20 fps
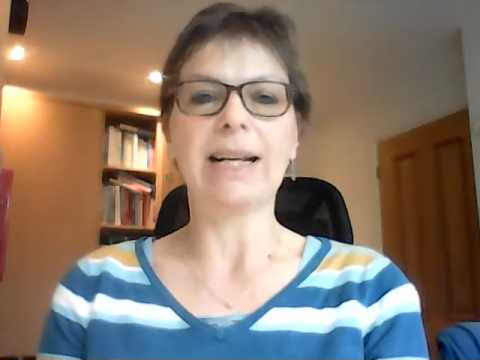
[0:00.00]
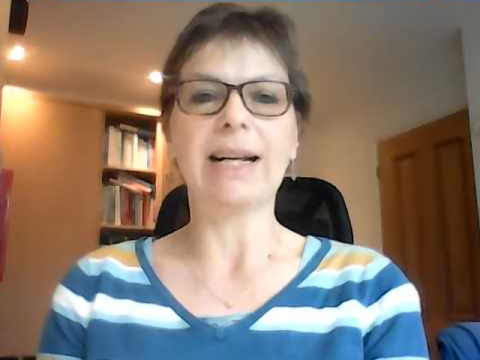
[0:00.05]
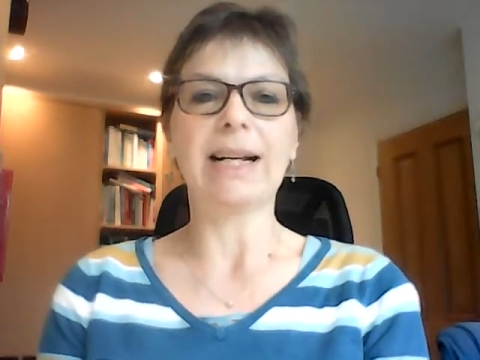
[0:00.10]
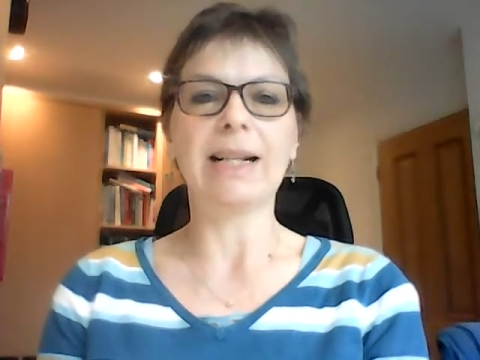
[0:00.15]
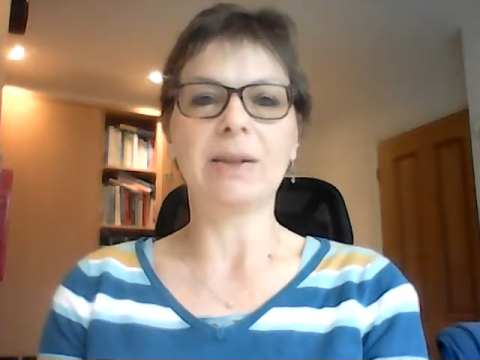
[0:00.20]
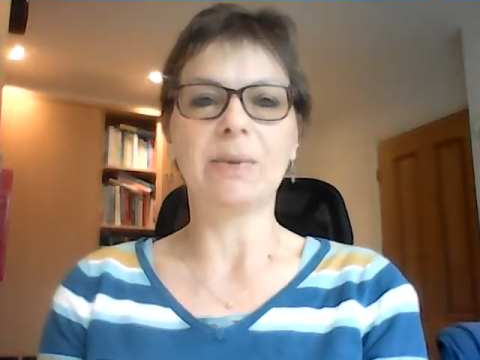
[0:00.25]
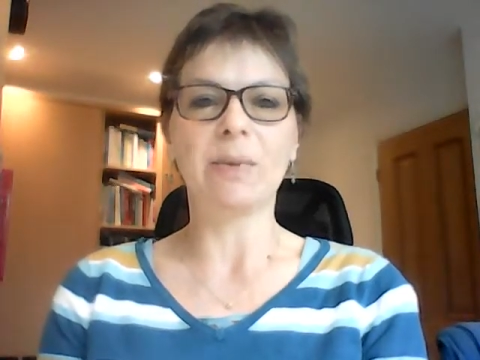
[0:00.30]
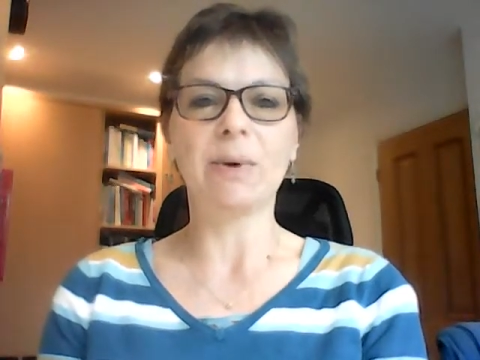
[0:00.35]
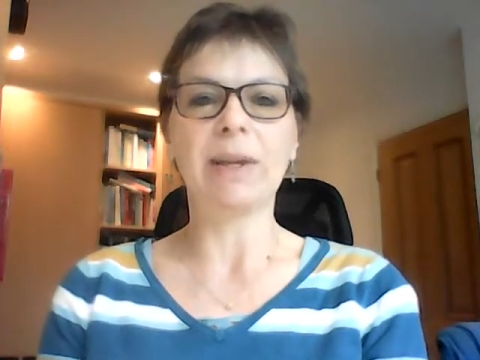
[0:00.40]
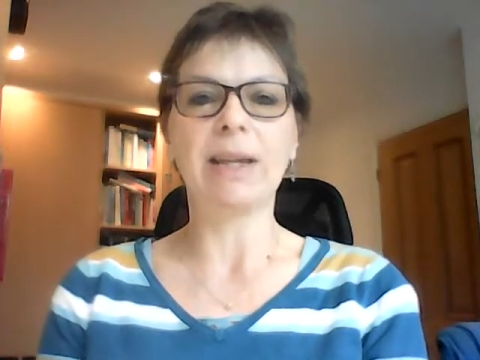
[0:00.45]
and it
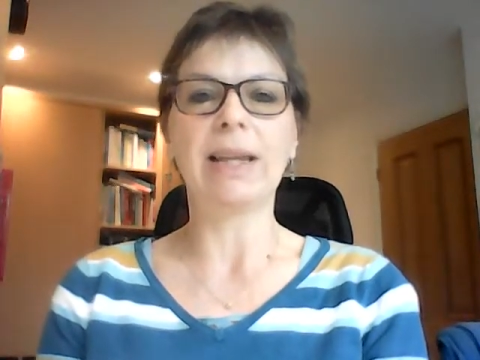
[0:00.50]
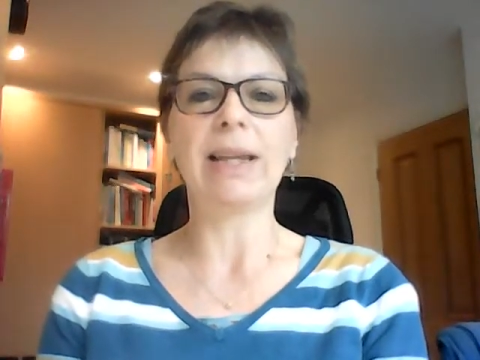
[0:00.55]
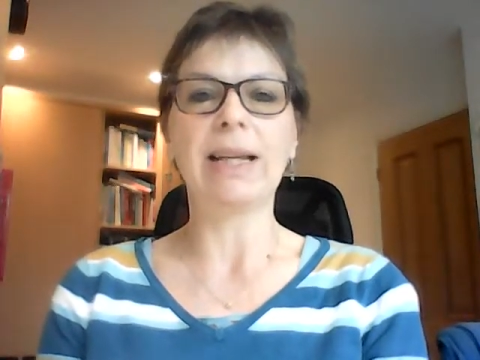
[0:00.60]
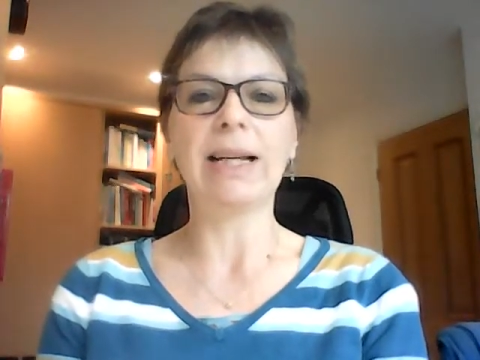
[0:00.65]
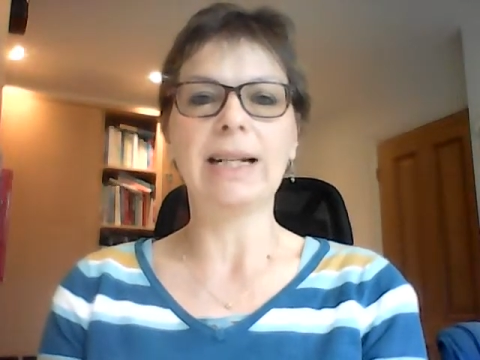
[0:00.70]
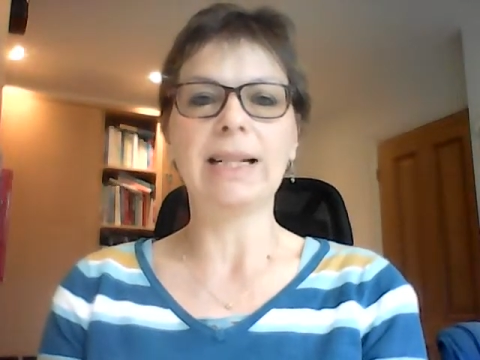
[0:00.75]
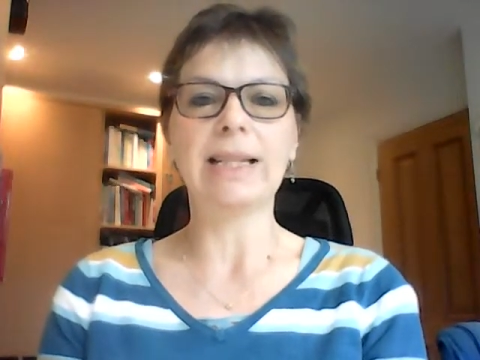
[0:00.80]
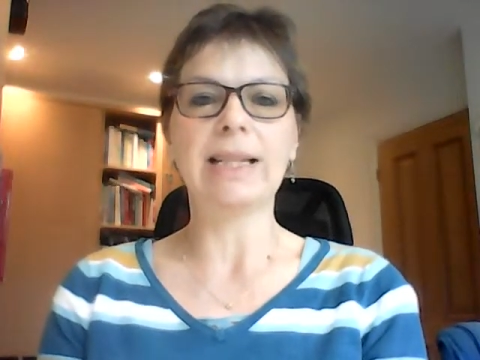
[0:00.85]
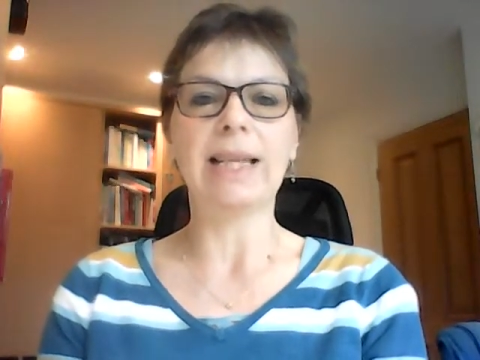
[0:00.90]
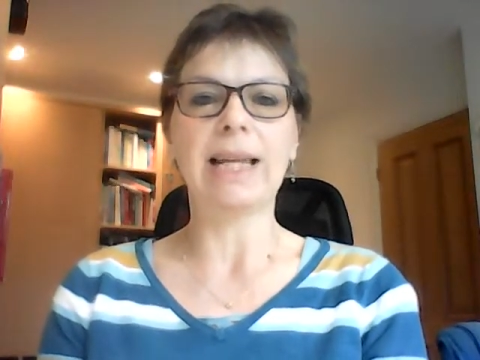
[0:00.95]
is one of
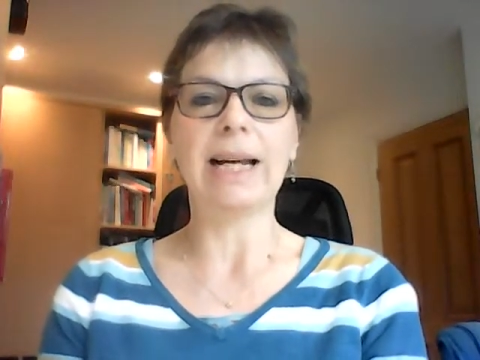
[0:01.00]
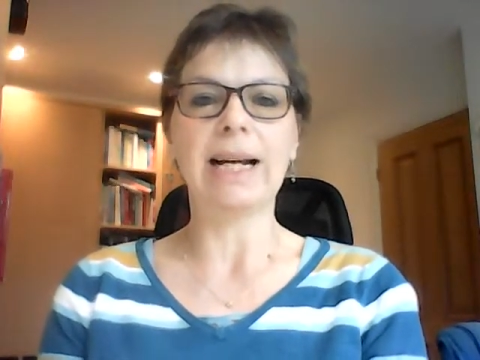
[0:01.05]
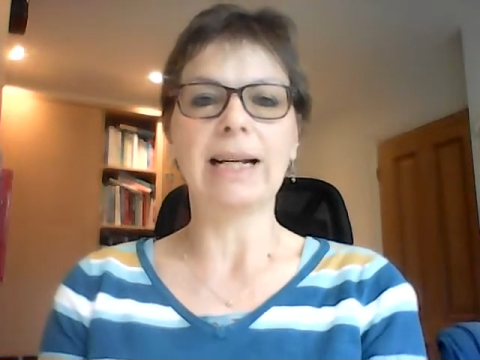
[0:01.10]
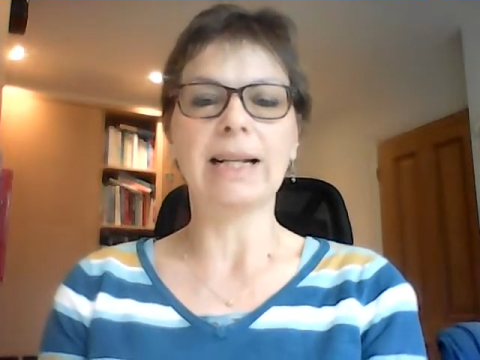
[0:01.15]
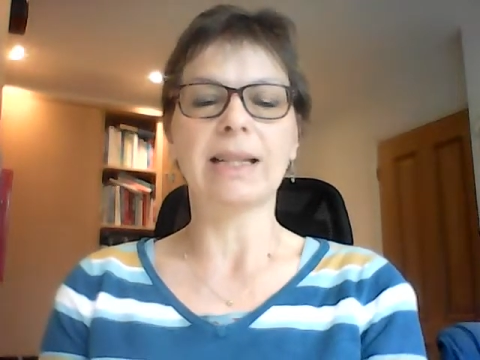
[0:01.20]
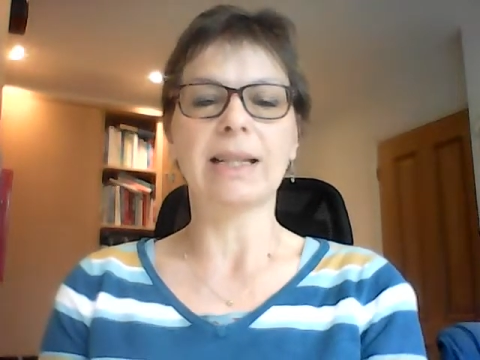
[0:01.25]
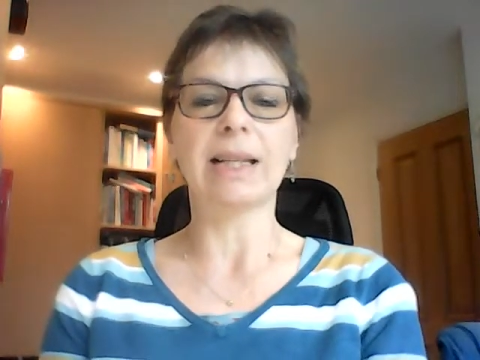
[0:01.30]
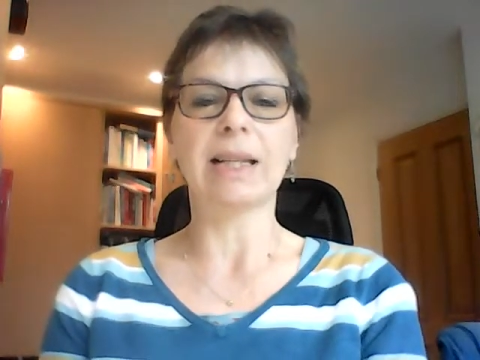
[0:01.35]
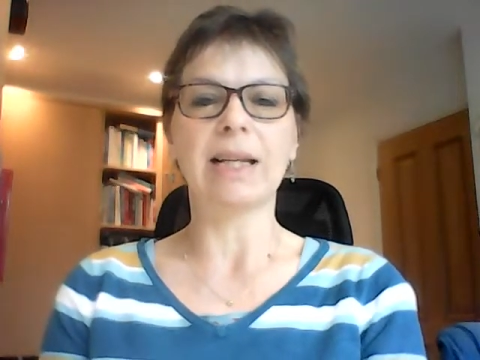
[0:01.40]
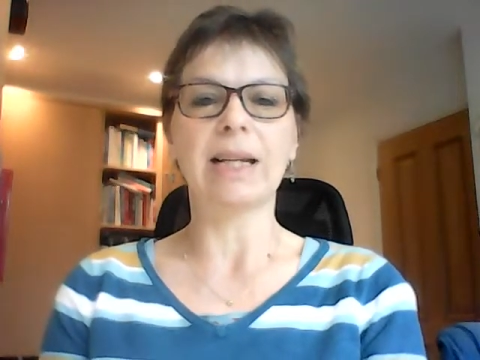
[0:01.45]
these
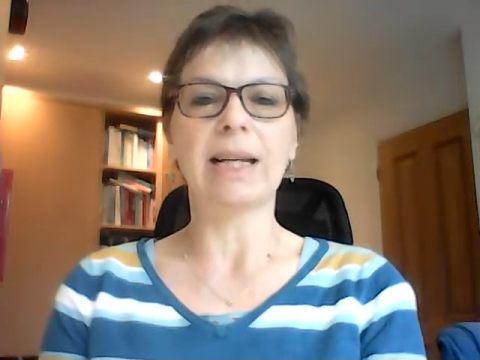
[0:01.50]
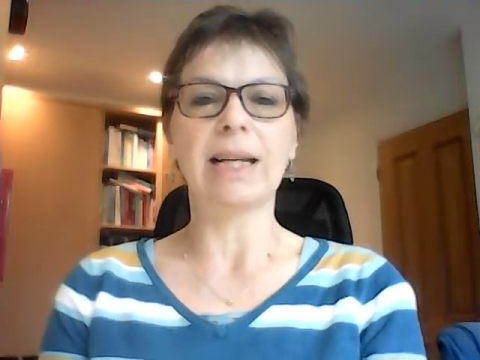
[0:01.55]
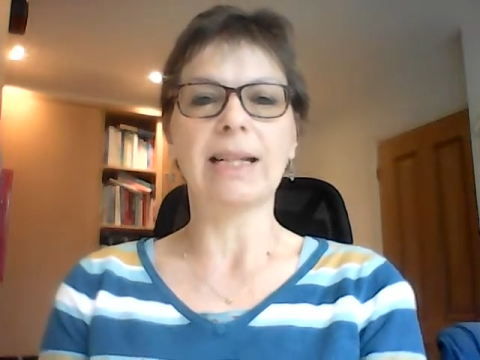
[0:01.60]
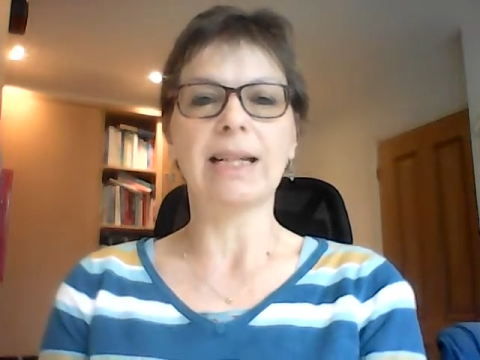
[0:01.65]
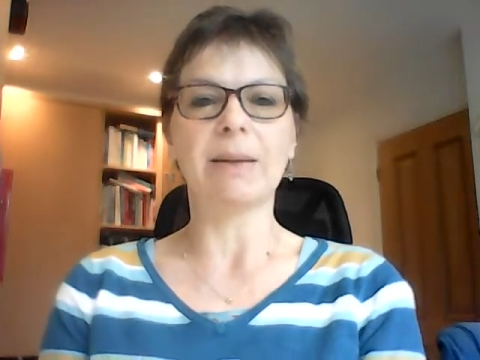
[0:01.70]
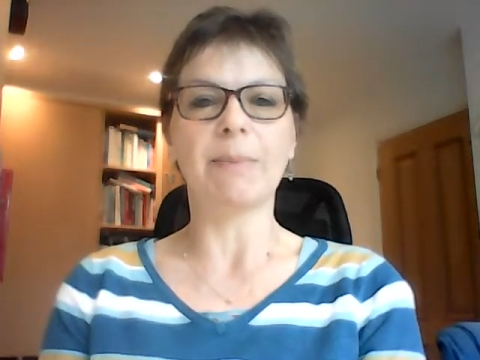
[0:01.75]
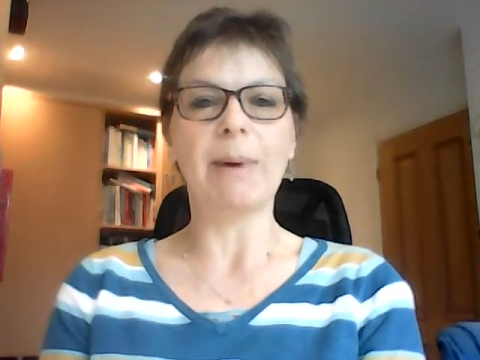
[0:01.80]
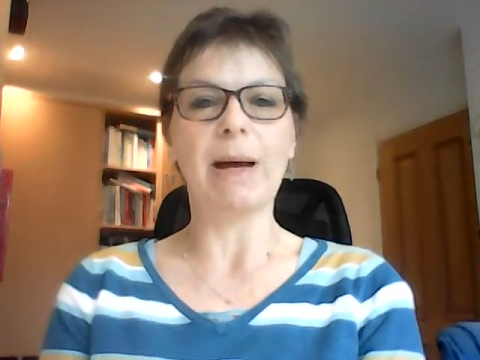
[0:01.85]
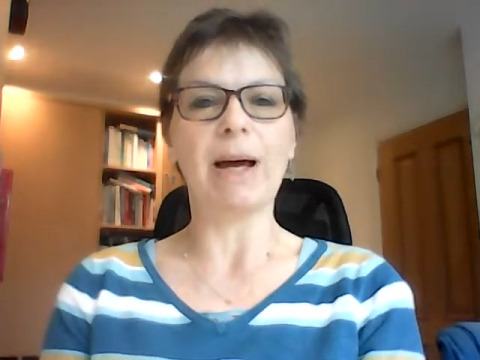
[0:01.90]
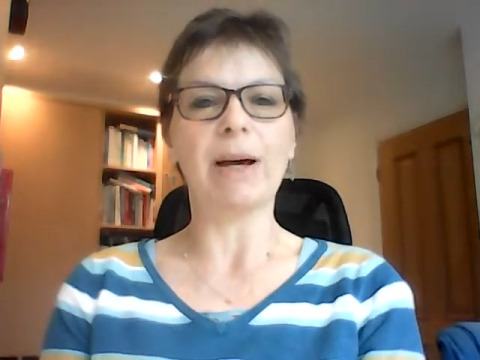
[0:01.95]
things that
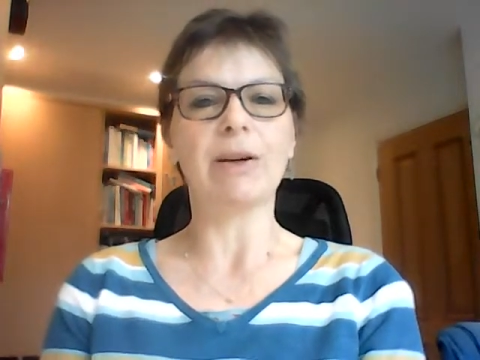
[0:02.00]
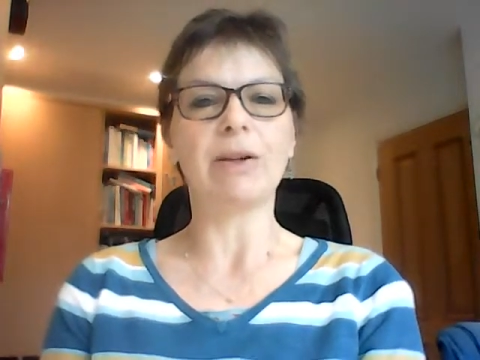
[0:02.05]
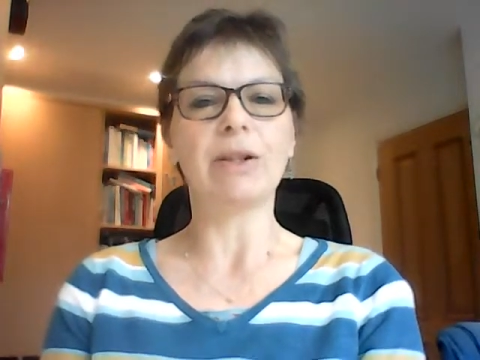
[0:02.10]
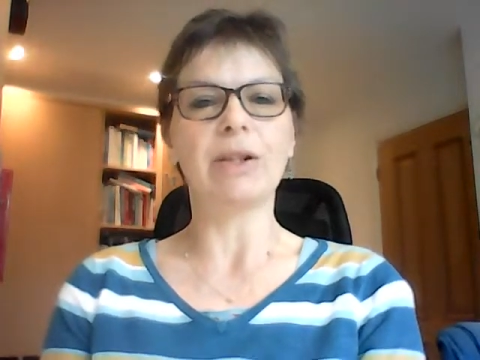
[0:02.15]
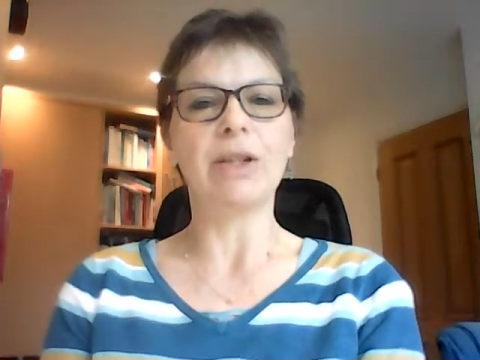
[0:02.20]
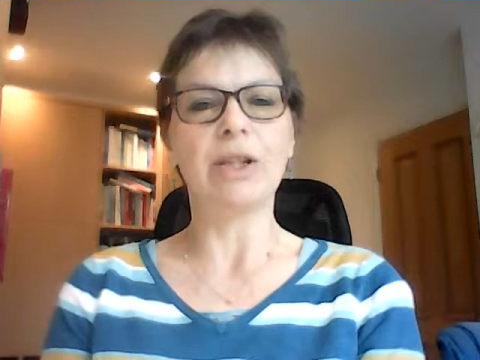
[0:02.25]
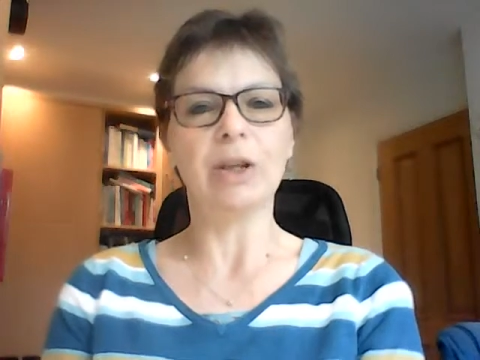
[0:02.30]
is about